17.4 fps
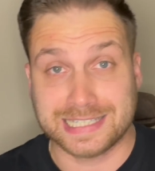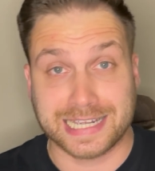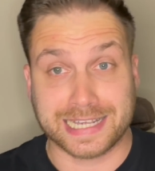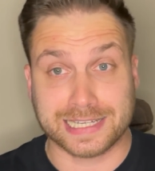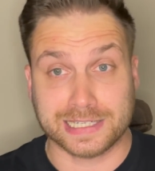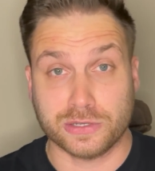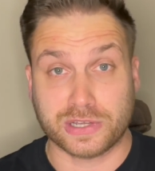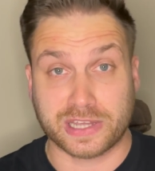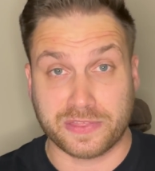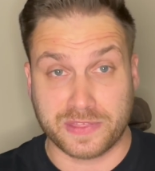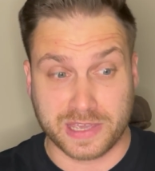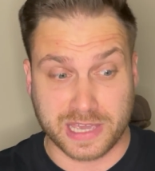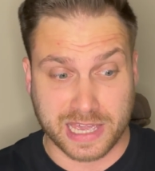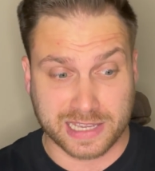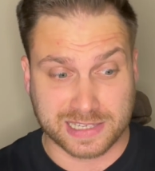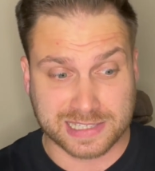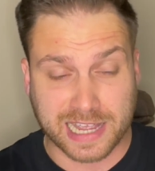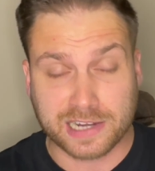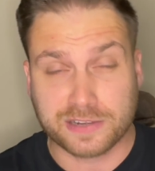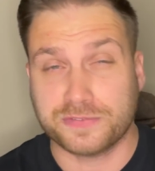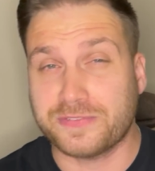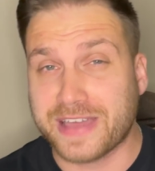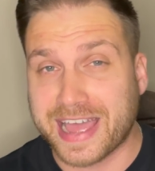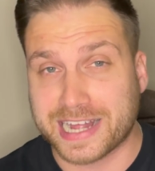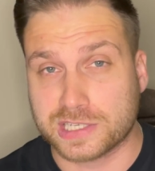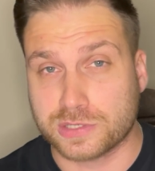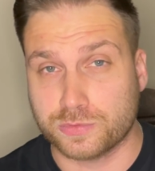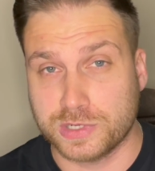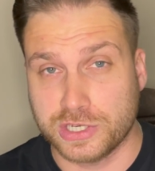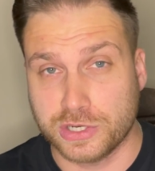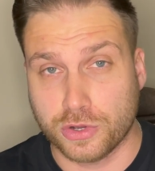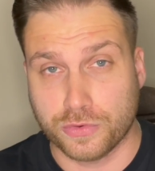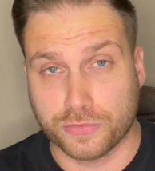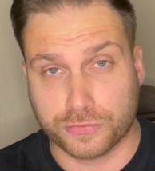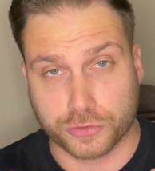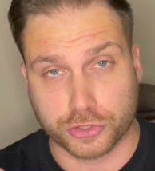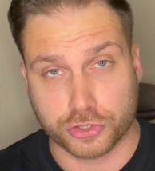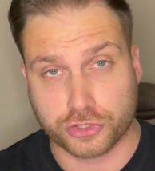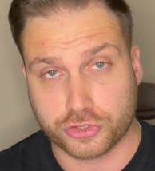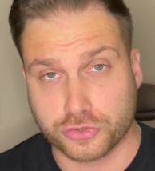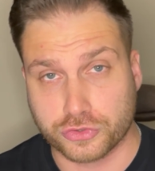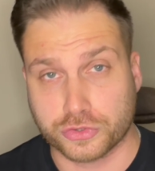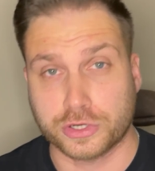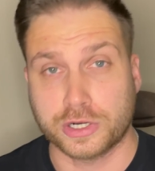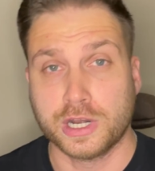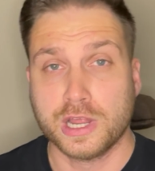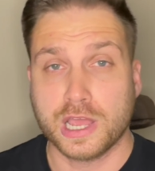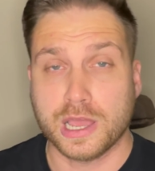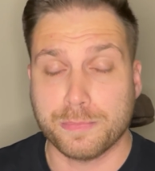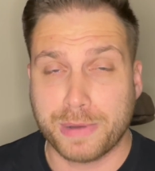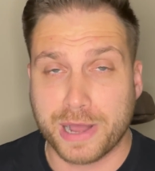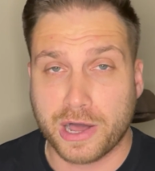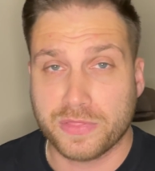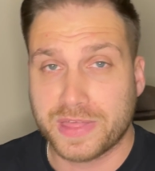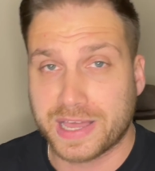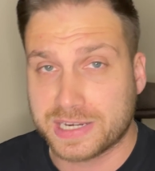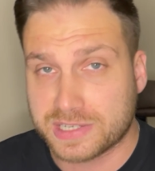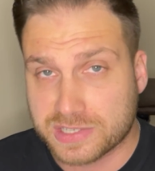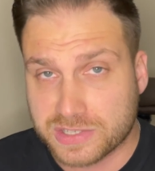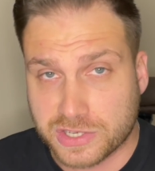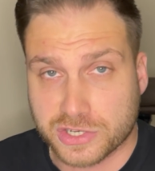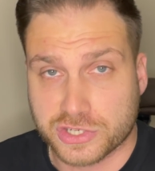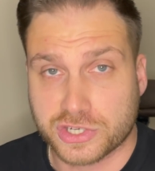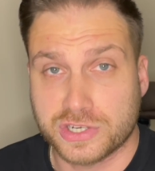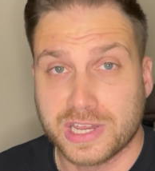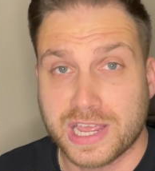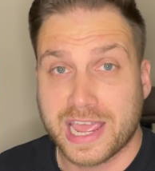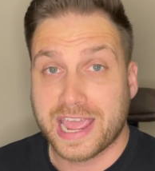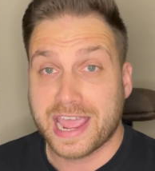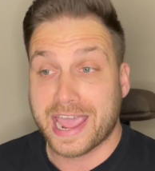take a look at the exact facts we know for sure about that decision,